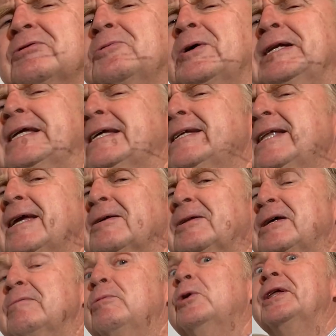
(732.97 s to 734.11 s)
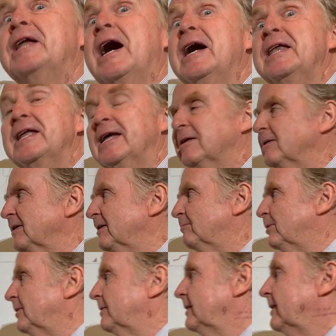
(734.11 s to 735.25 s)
between inalienable and unalienable.